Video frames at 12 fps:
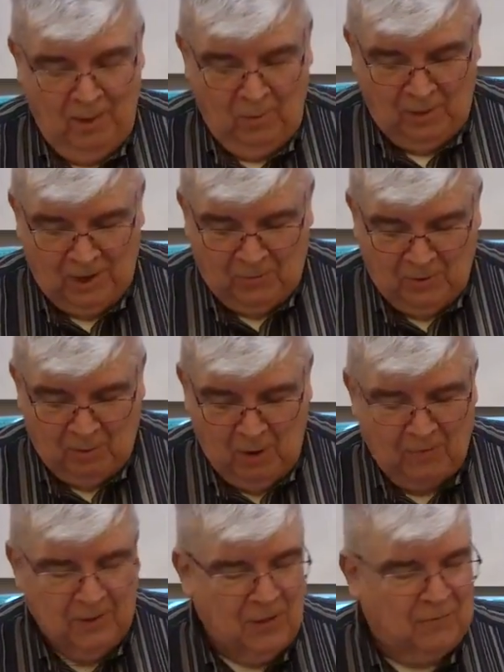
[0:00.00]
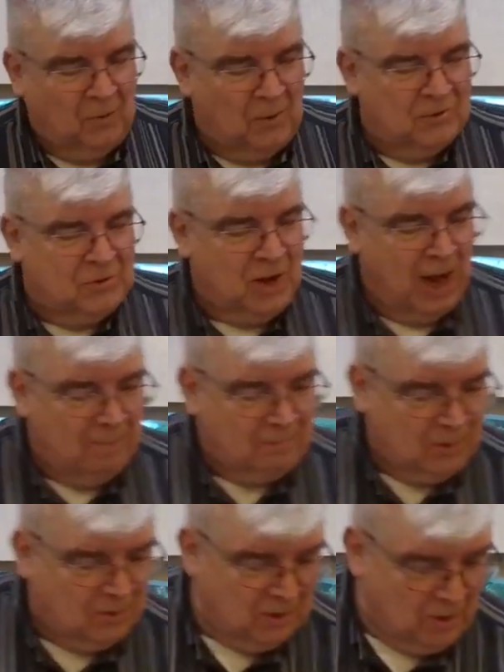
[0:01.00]
Well, if we go over to the fourth
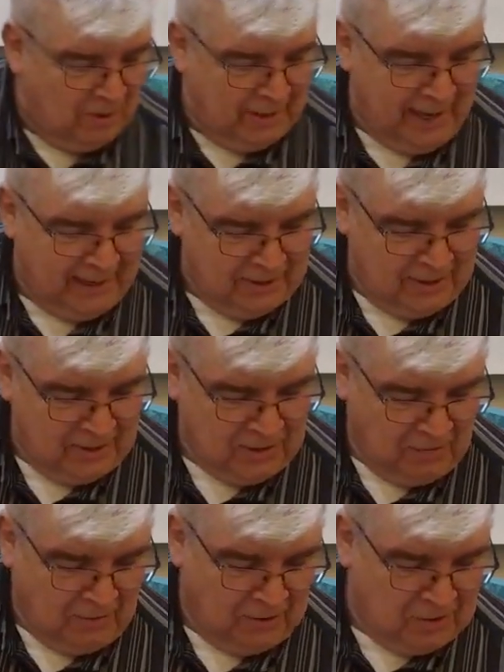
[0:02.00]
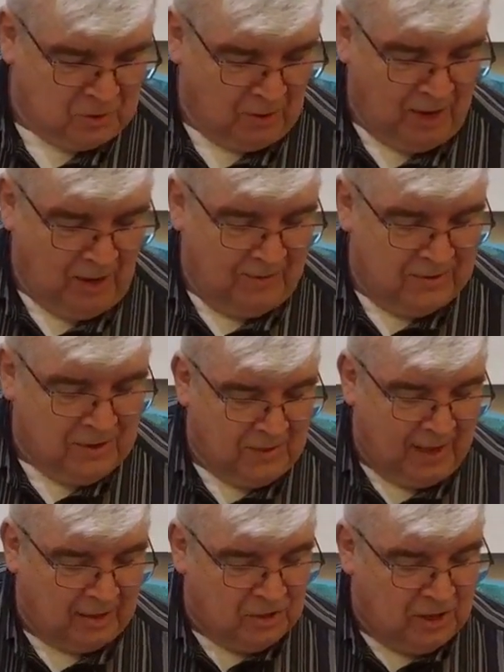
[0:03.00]
chapter and going down to, to verse 12, he
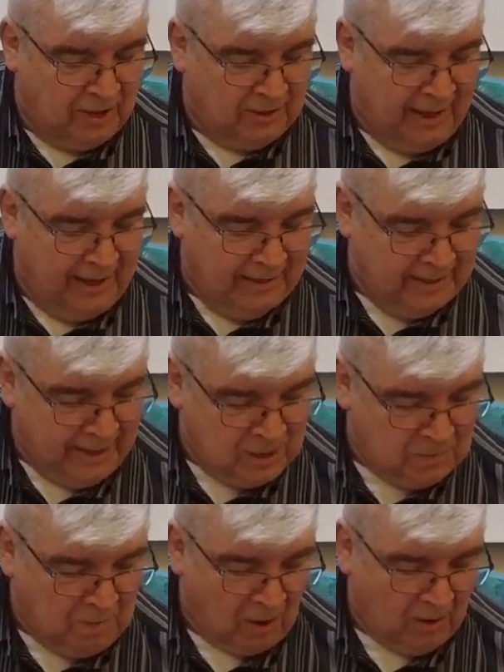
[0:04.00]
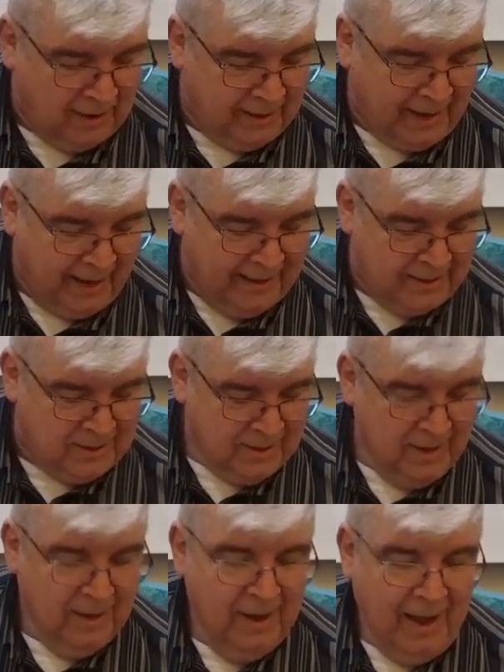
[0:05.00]
Thou shalt eat it as barley cakes,
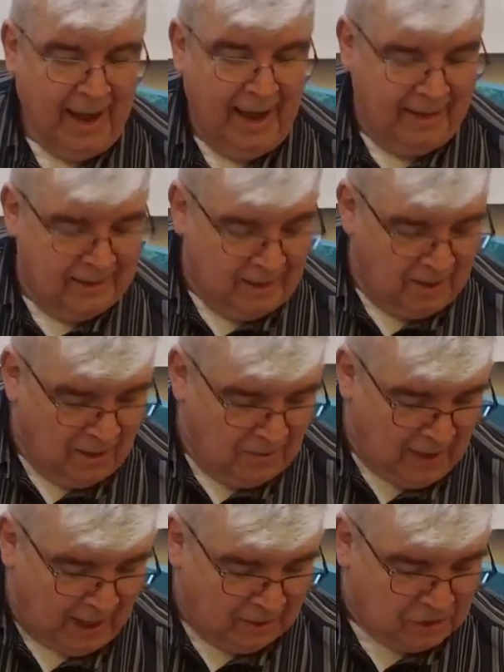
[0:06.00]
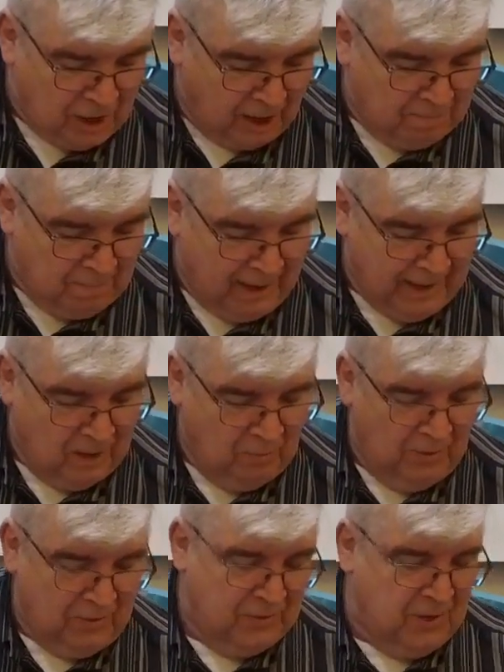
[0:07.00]
and uh, thou shalt bake it
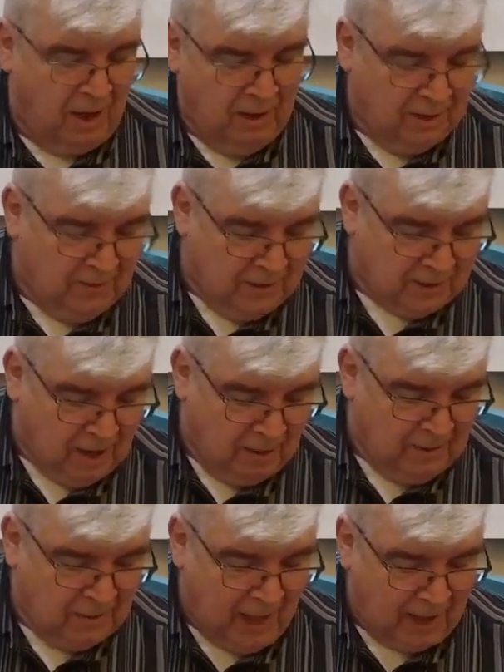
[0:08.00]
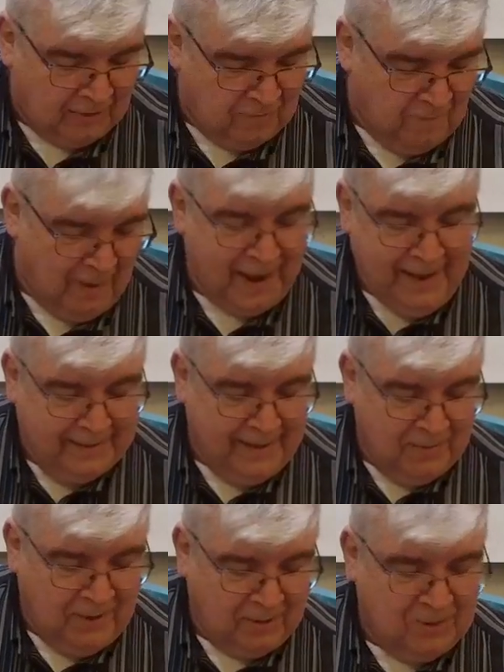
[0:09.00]
with dung that cometh out of man
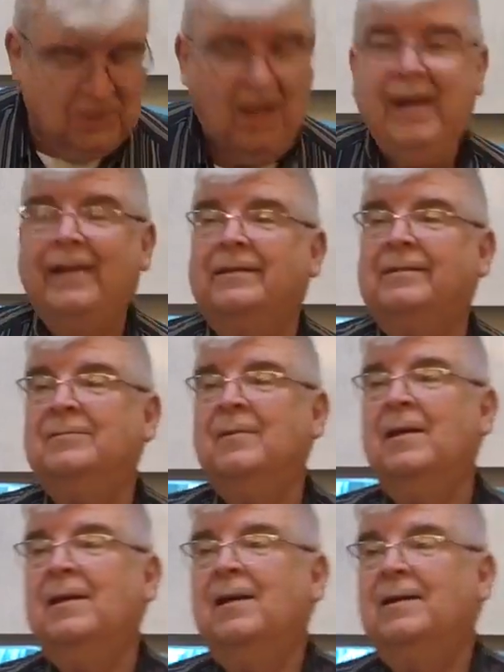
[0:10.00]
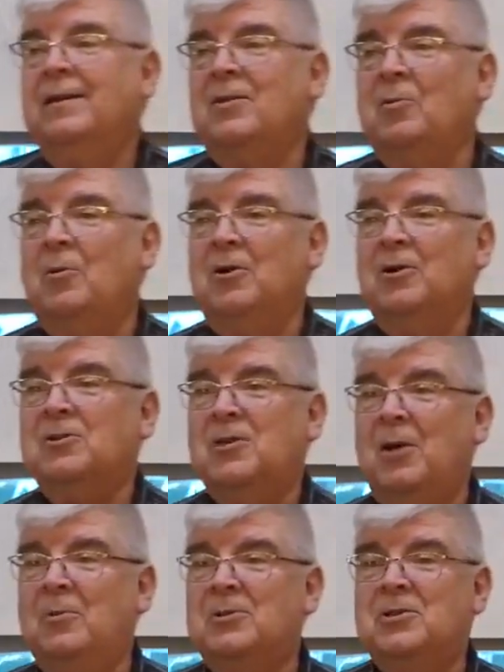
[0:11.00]
in their sight. In other words,
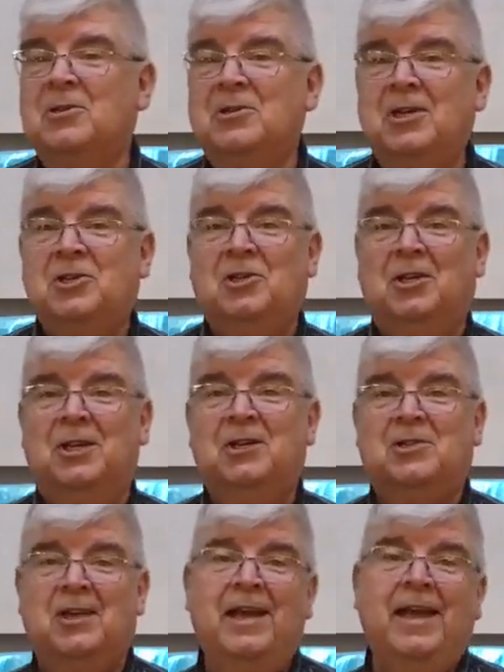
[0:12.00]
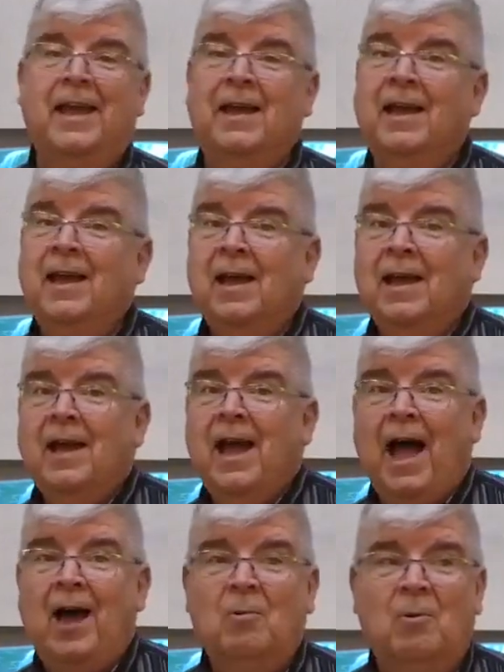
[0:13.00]
he was initially saying,
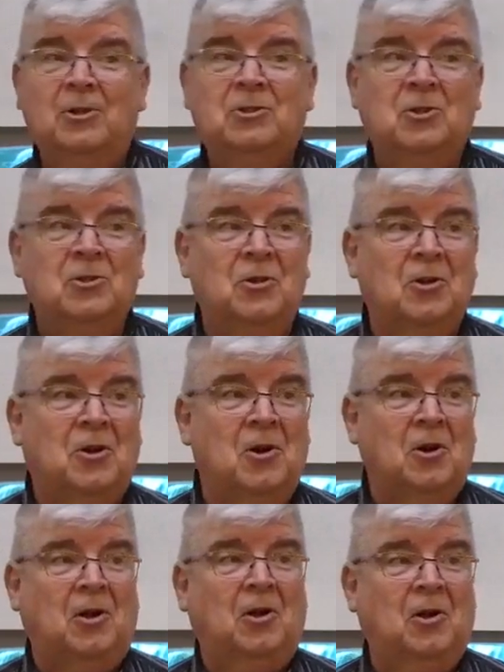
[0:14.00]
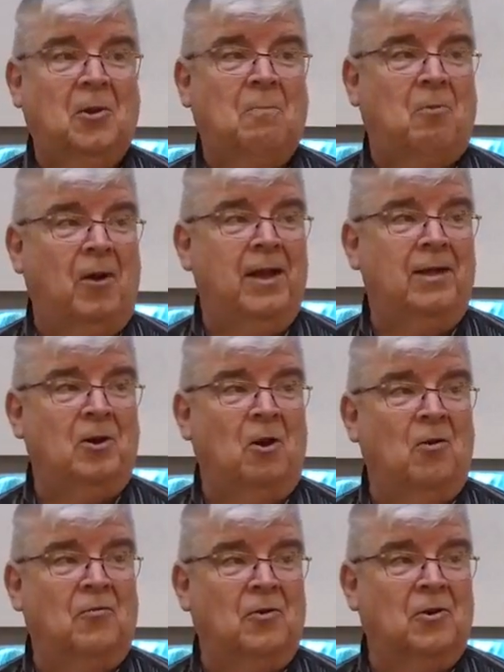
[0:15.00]
I want you to cook your bread
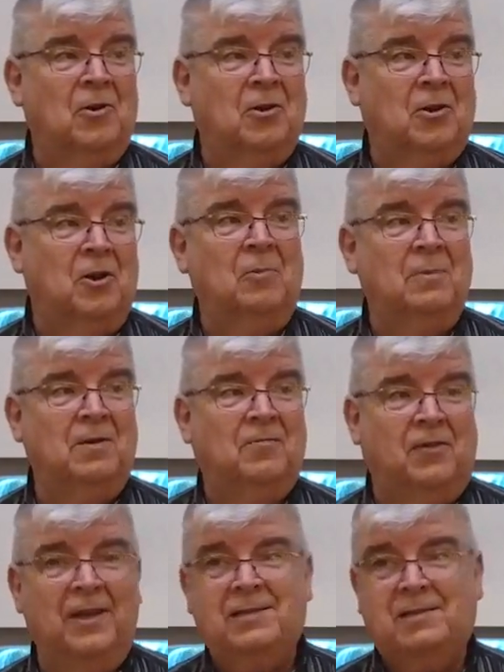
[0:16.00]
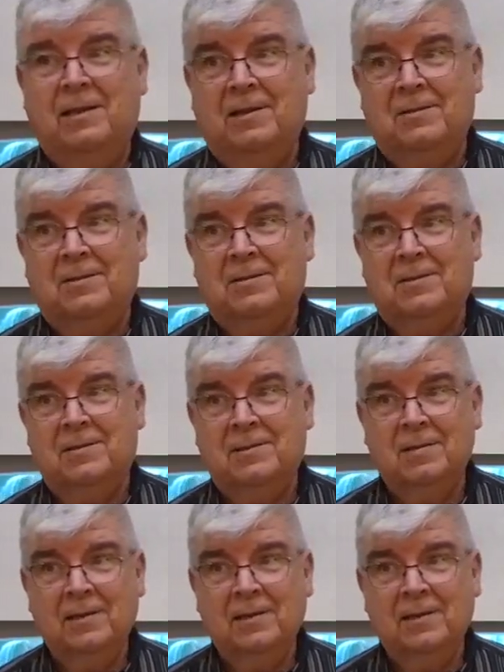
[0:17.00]
over human feces.